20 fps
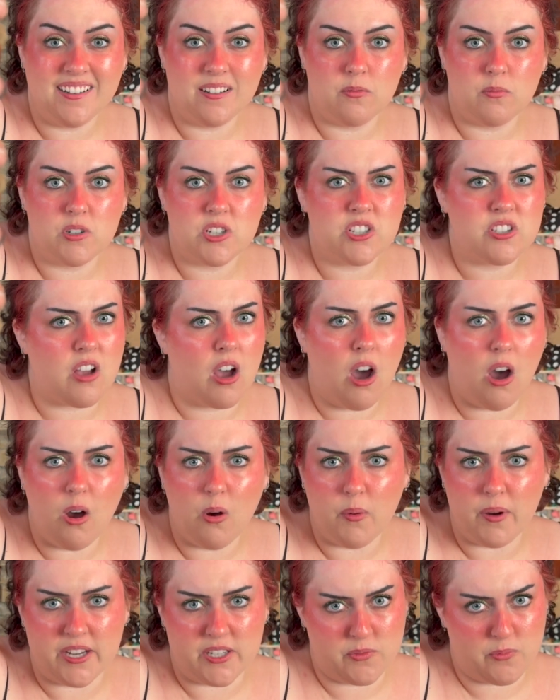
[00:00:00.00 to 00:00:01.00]
which is
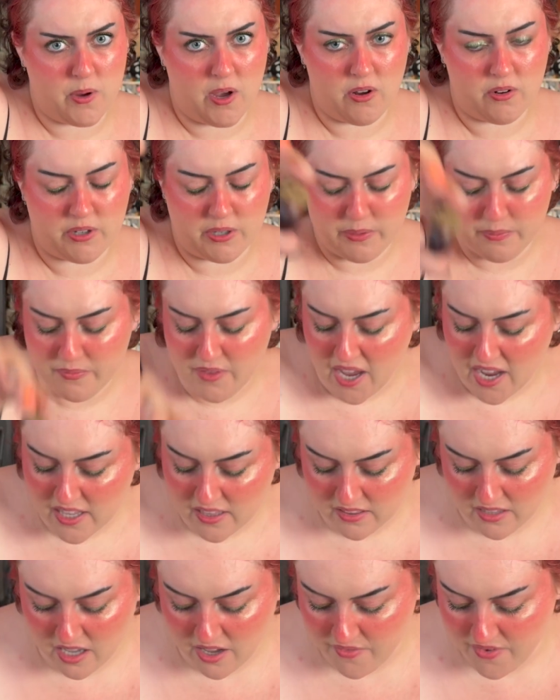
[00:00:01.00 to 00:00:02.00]
always welcome. I
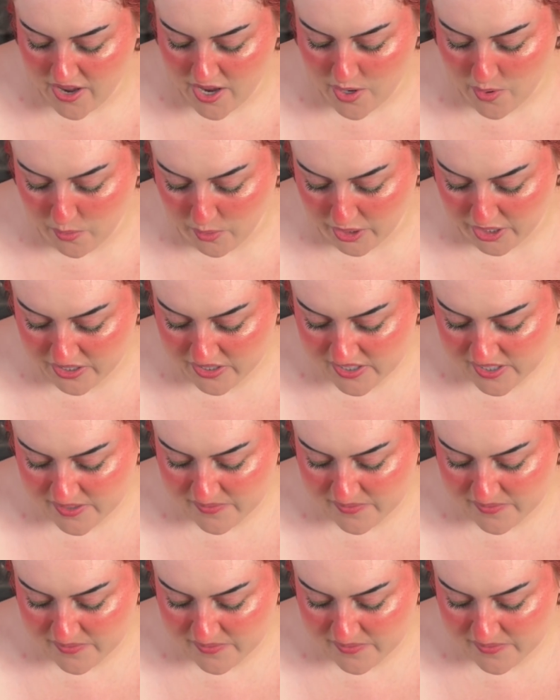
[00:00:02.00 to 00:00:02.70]
love acorns.